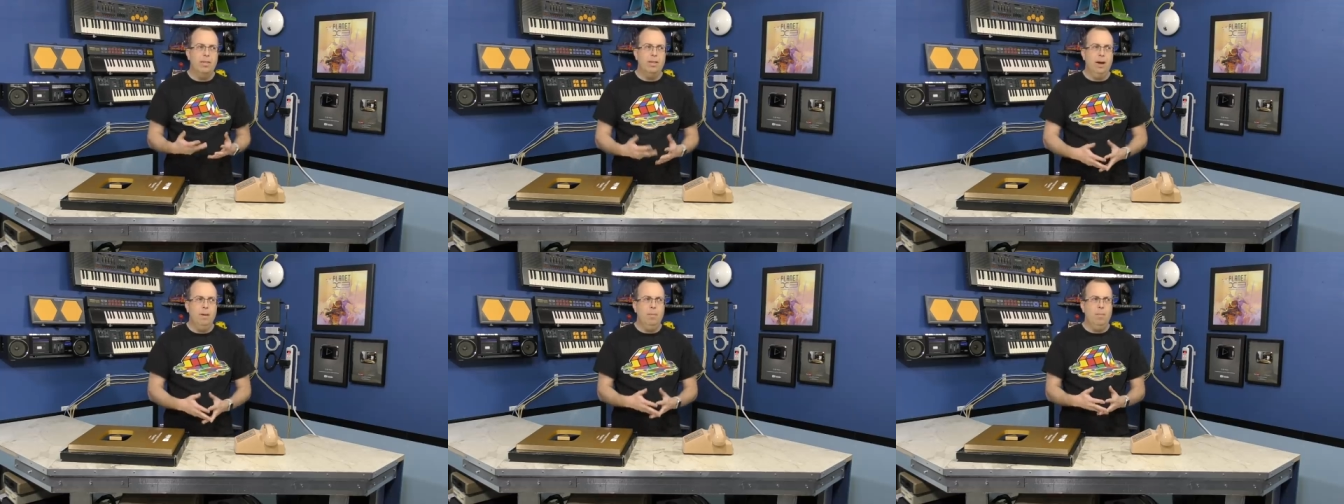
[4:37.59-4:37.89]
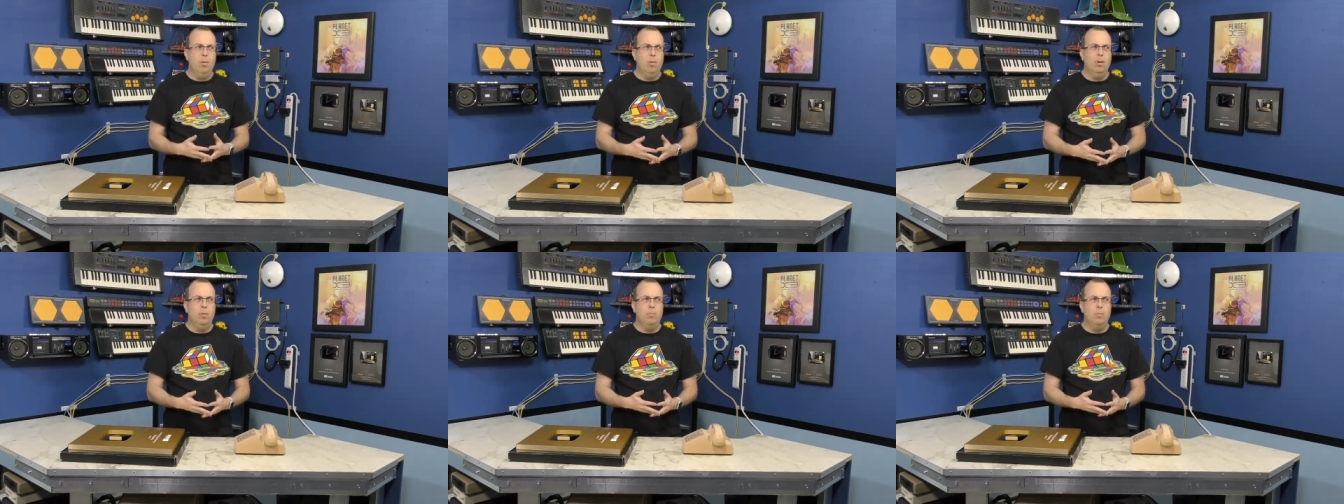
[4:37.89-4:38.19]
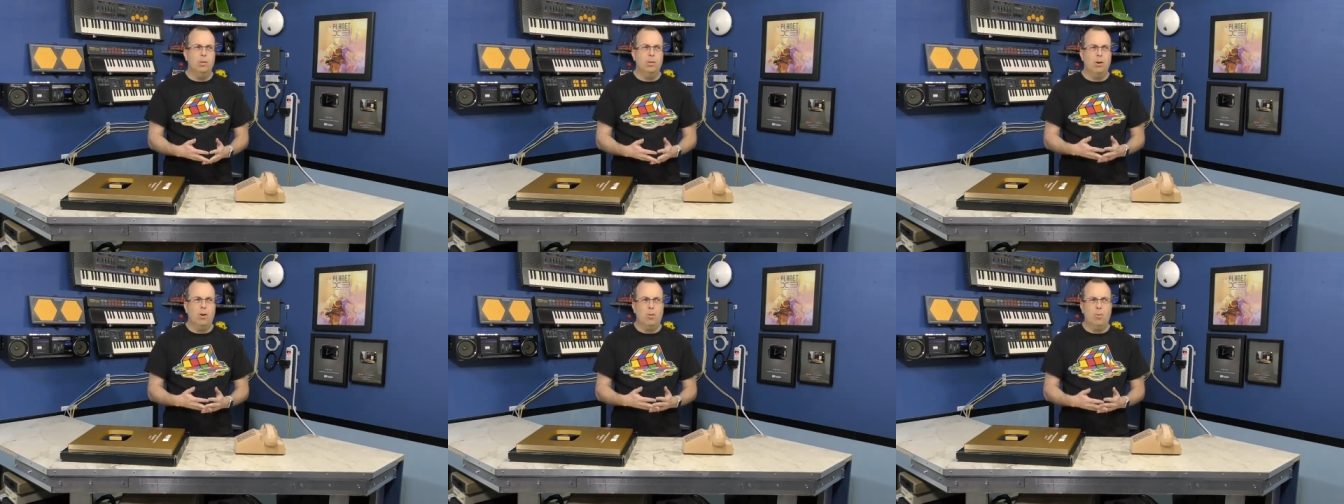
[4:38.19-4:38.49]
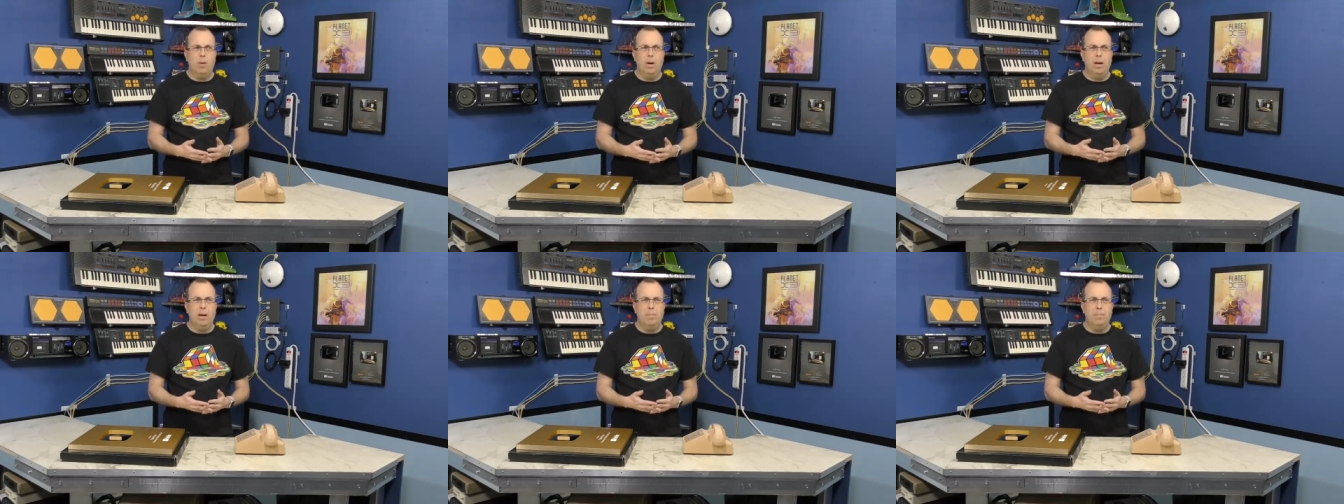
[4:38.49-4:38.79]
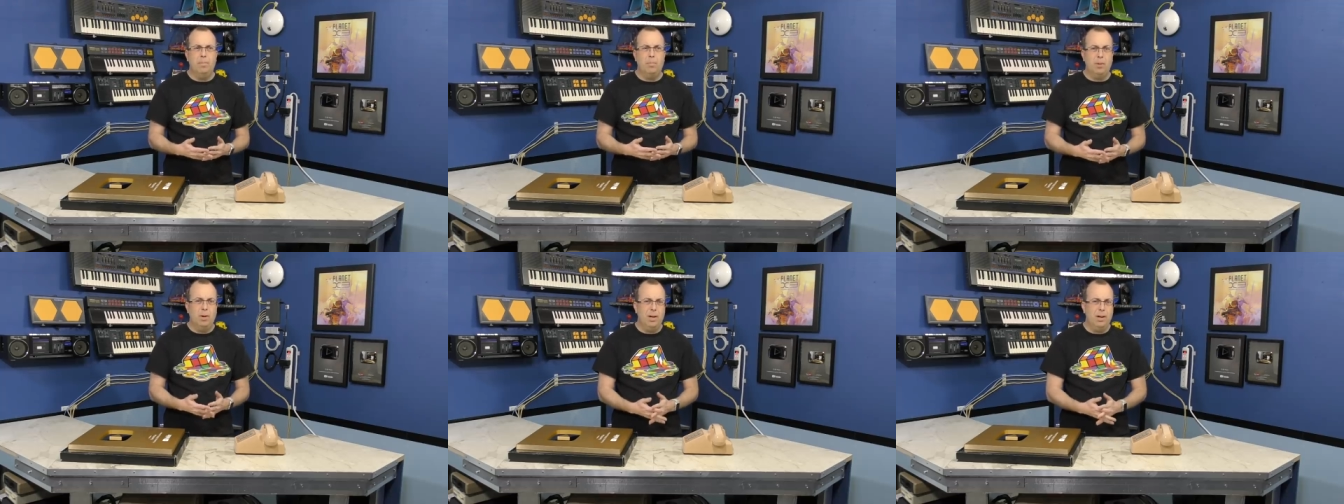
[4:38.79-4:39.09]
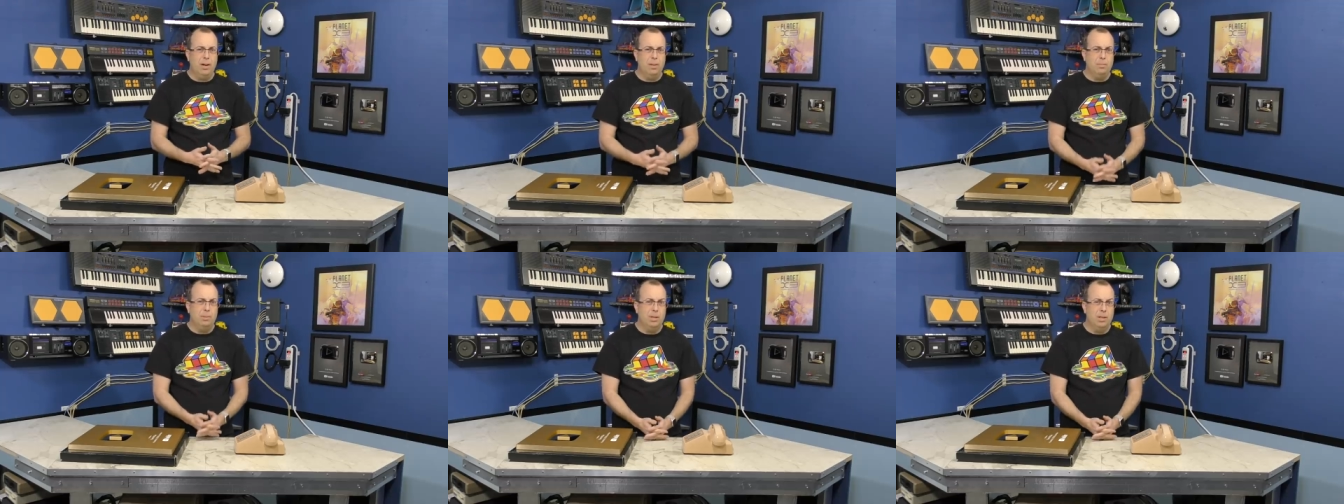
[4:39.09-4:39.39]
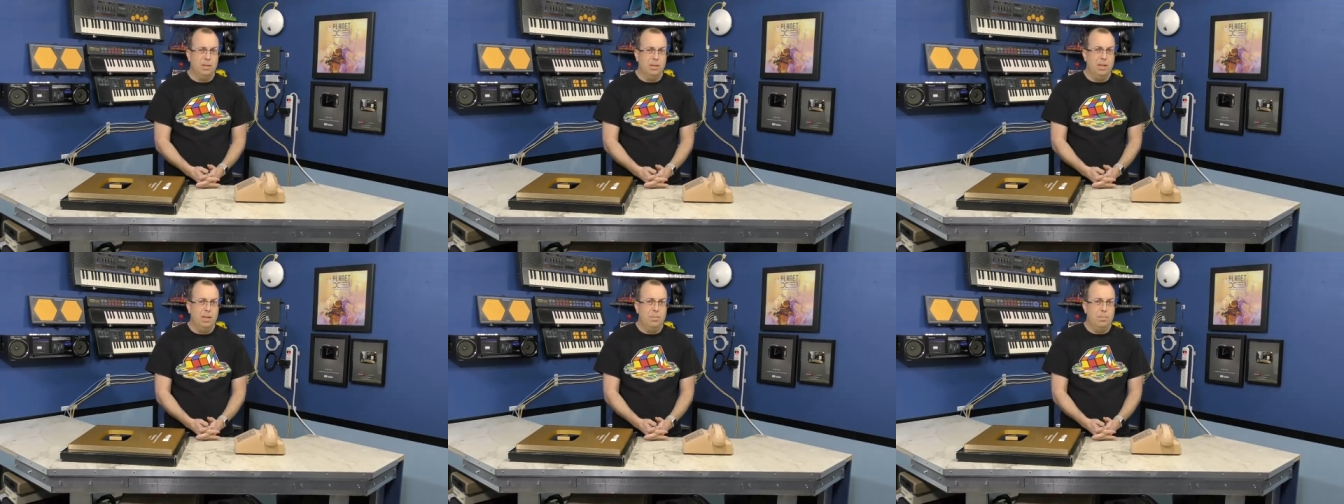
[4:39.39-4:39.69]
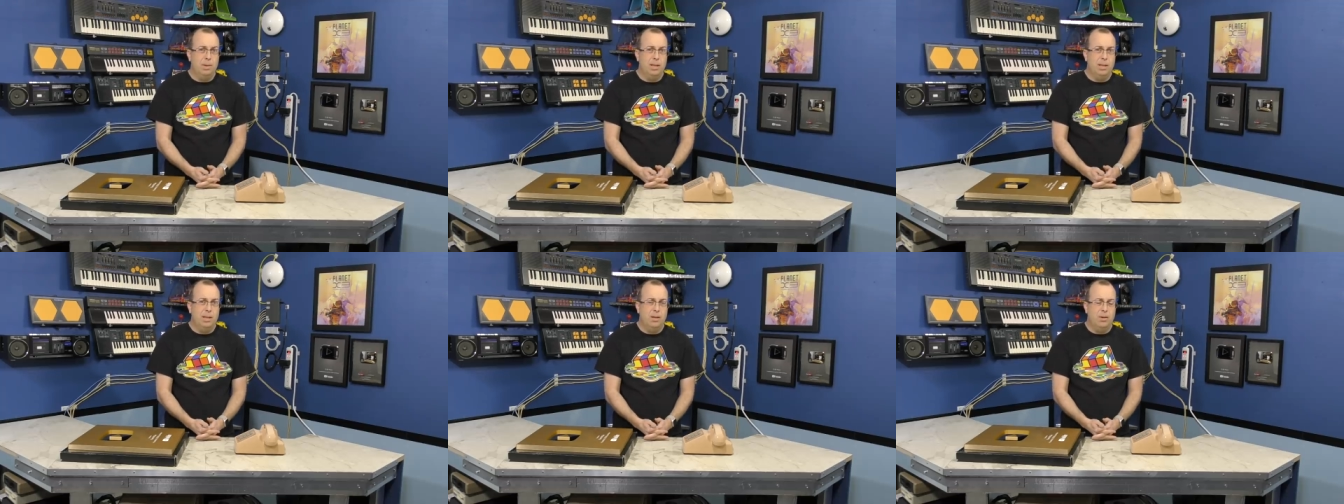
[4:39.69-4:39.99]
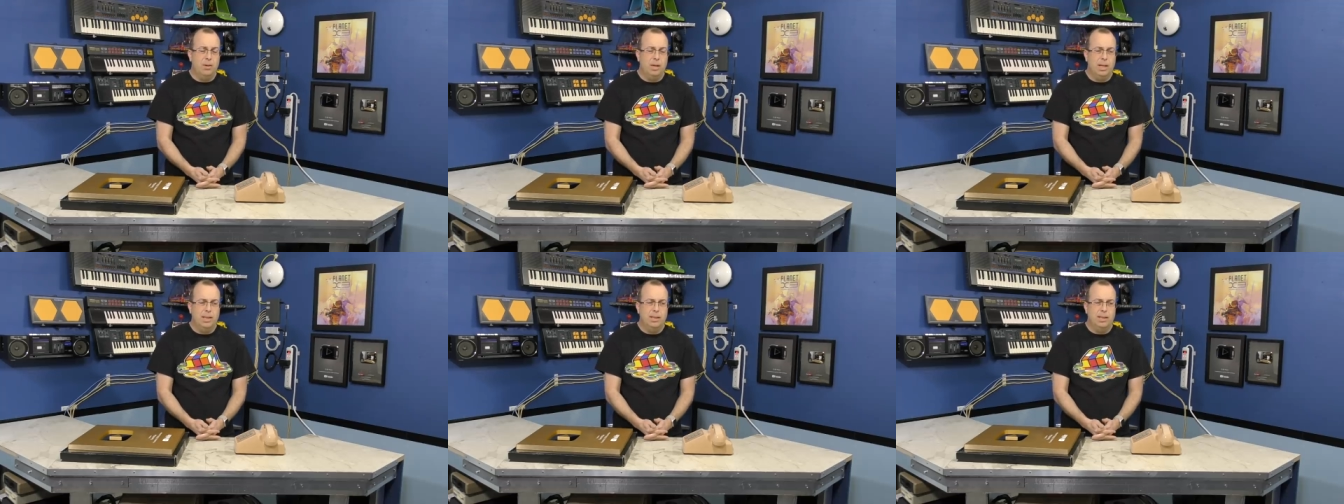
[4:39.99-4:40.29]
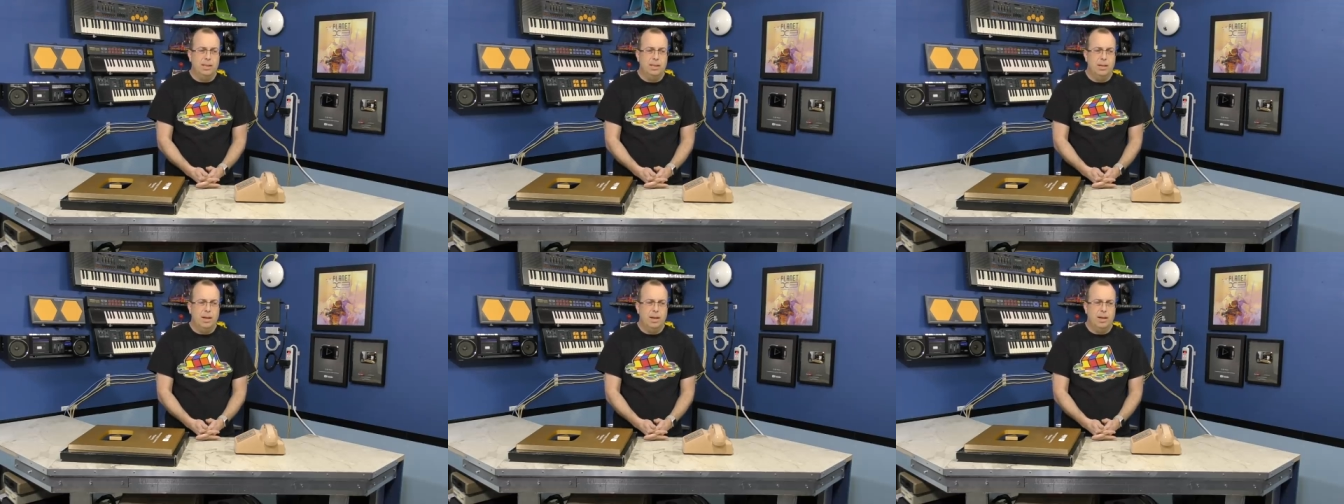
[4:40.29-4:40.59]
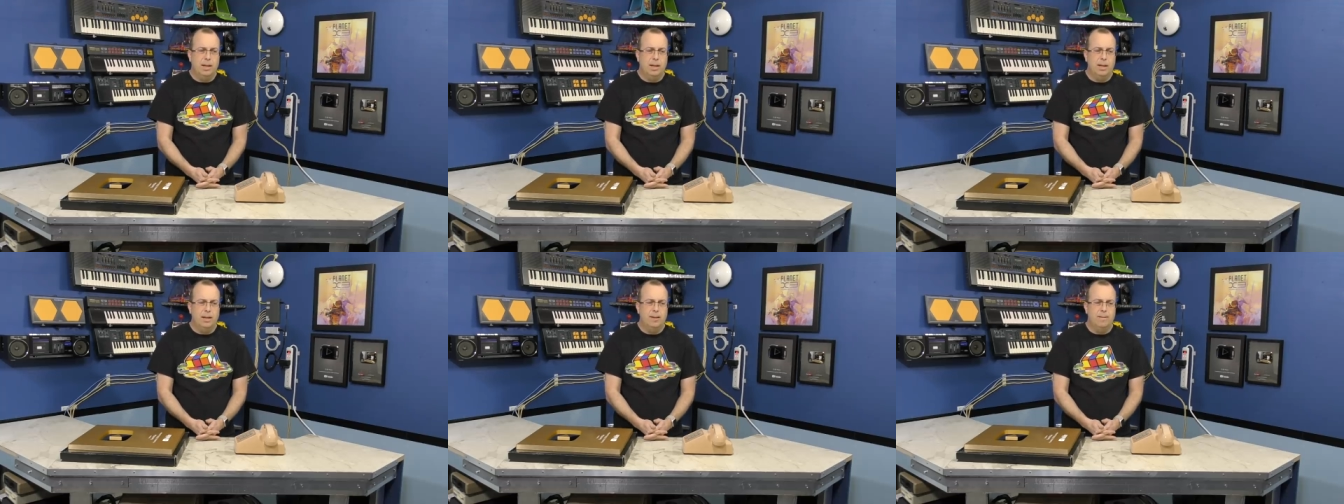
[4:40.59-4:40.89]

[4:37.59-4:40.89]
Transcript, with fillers: that modem was already pretty obsolete by the year 1990,